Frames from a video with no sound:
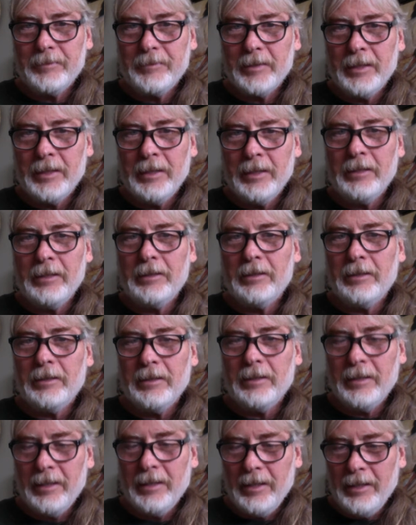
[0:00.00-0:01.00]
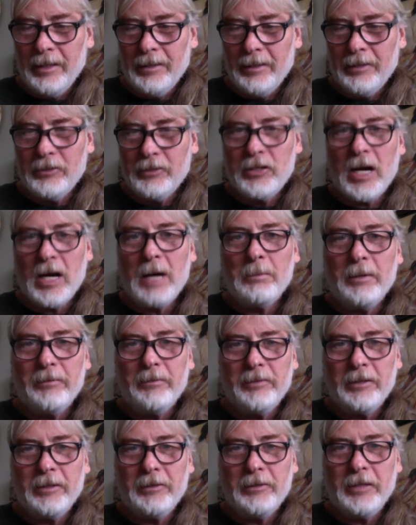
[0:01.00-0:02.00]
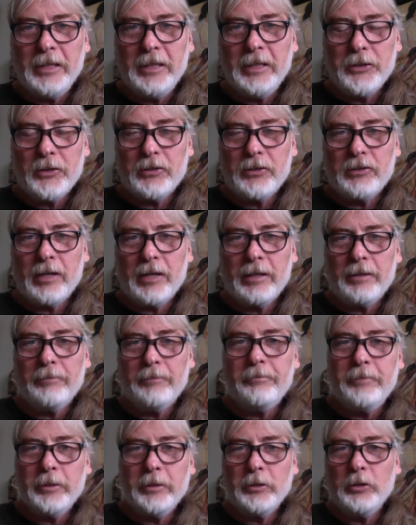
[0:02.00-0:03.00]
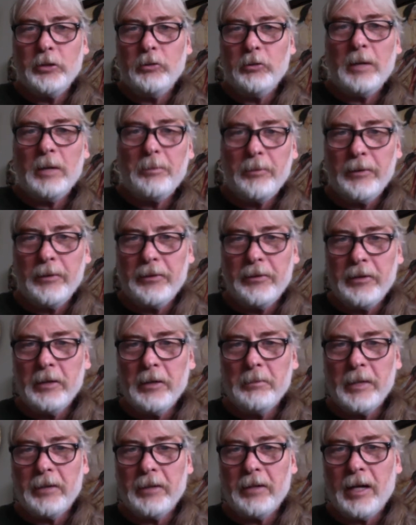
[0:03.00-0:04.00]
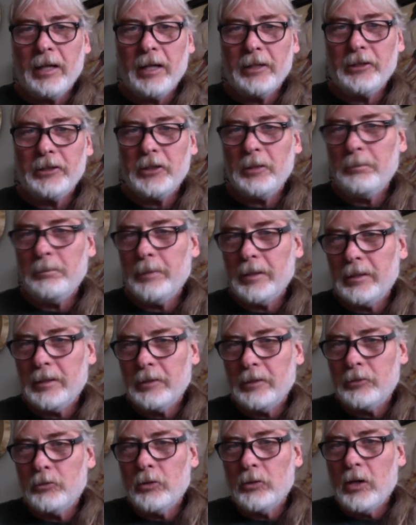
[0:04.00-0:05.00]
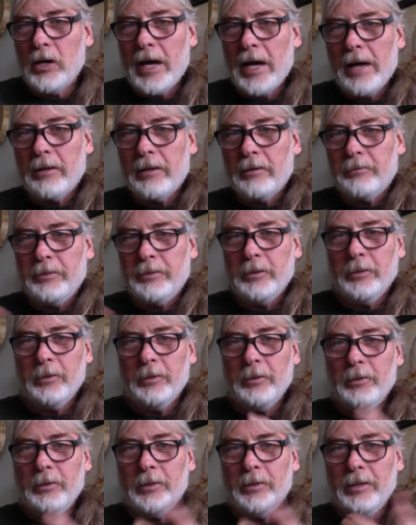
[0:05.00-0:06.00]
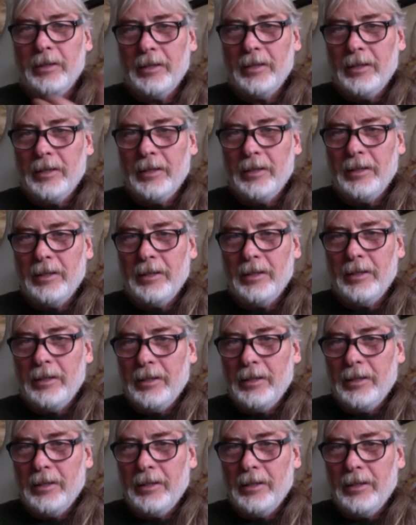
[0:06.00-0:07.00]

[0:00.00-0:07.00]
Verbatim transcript: and that the the job of the teacher is not to fill you up with their mythology but to draw out of you mm.